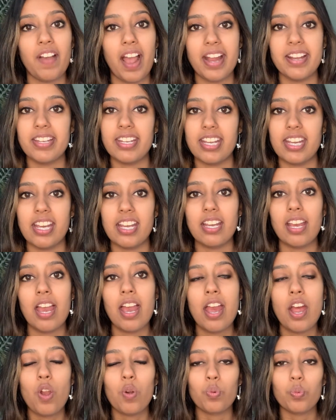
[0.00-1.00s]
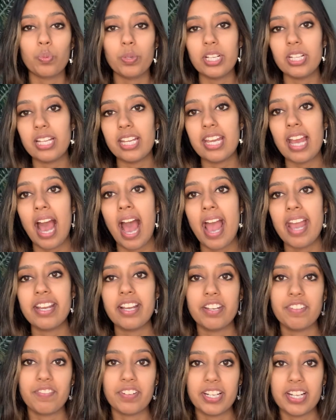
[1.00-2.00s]
finding really high
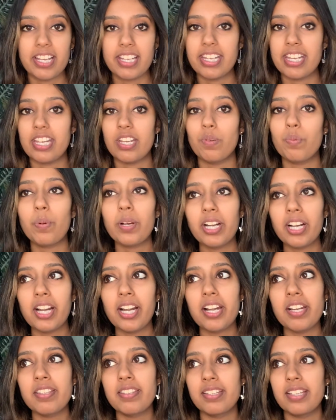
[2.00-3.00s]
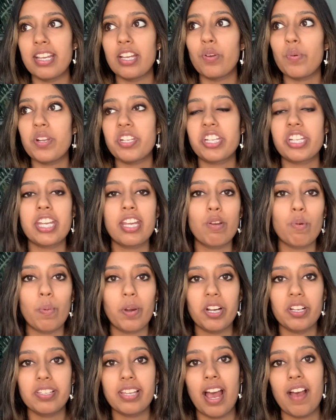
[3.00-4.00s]
converting keywords, seeing which
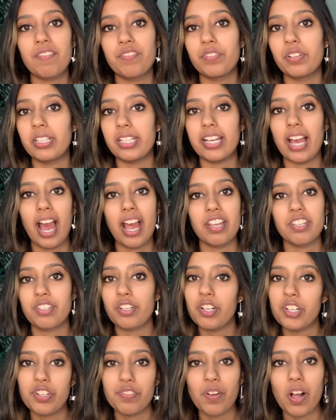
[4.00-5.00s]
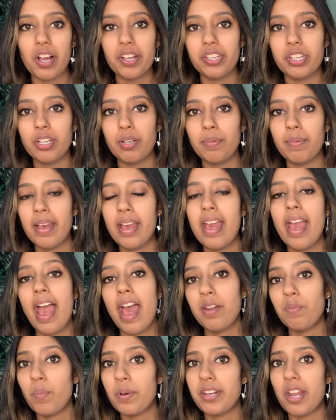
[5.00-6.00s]
keywords have really high search volume
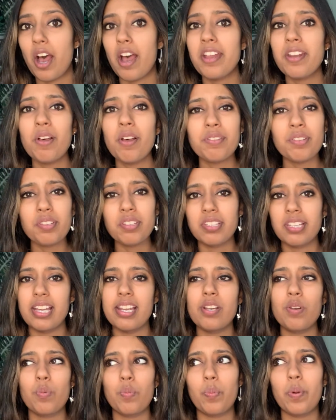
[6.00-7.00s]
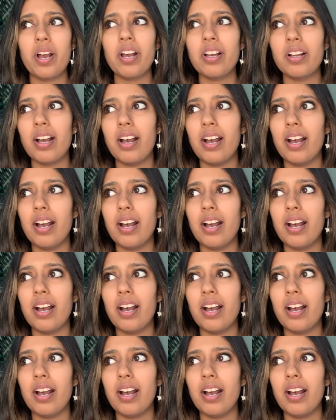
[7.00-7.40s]
and whatnot, and also seeing what